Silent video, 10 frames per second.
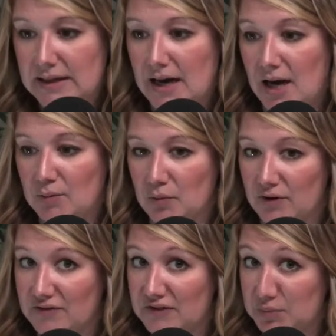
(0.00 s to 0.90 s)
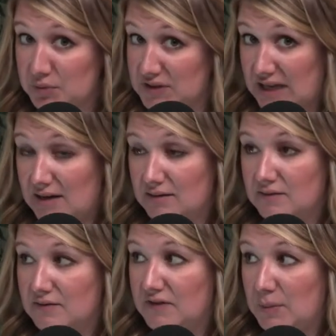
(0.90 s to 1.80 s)
Um, we're 50%
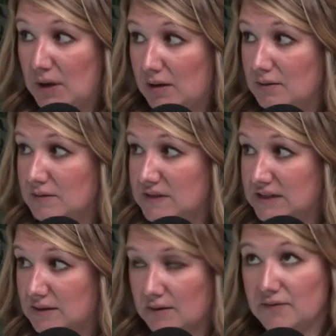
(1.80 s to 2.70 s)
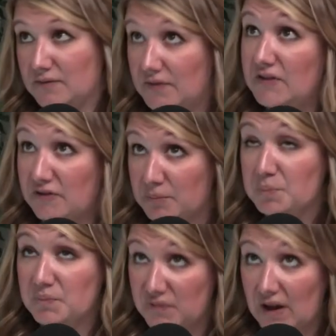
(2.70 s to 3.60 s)
female, or 50,
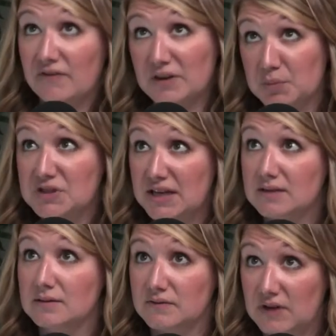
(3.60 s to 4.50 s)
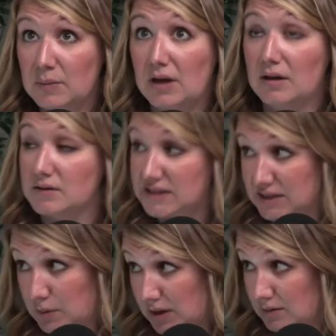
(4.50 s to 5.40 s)
yeah, 50% female on our
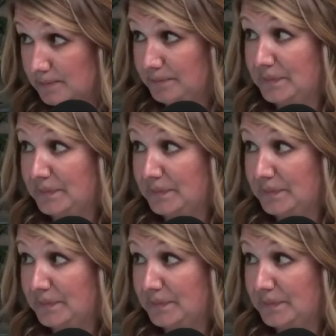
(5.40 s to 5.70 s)
C-suite.